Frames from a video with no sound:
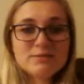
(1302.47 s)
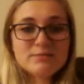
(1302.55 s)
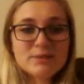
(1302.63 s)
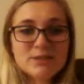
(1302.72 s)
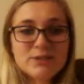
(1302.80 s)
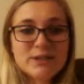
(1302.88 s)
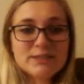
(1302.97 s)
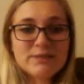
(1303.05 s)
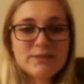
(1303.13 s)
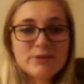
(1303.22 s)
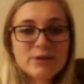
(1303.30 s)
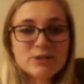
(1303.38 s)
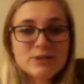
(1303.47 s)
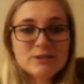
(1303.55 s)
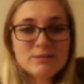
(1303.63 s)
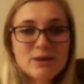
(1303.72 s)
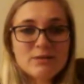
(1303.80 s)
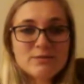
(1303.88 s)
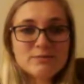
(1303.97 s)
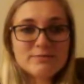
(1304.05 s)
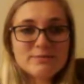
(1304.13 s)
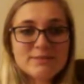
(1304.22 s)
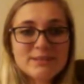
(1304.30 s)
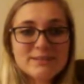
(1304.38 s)
But do you guys have any questions about
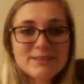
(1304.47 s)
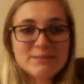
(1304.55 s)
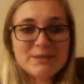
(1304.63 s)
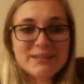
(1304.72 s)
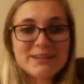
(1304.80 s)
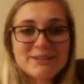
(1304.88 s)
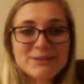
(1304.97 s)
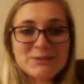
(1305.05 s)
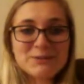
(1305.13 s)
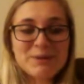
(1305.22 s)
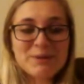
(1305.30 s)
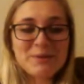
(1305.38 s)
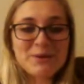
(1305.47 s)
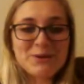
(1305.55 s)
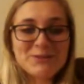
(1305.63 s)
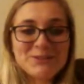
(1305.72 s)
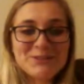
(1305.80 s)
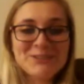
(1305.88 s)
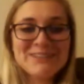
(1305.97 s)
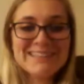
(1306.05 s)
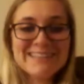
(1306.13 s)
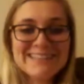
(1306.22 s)
this? I mean, I know we probably all do.